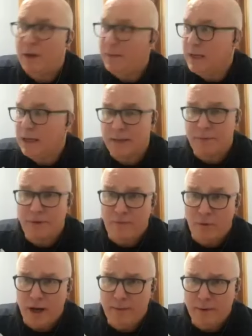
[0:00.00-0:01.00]
like before
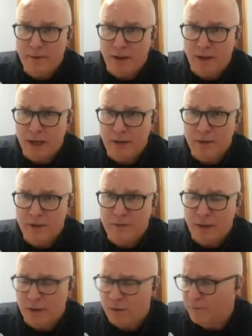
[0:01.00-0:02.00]
I got, I was
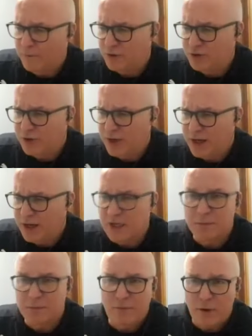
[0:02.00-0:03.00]
PRO for three years.
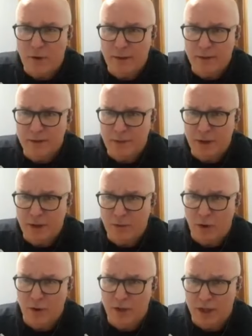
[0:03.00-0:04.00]
Before I was
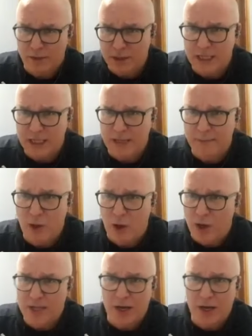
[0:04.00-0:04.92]
PRO, you had Martina Malloy there.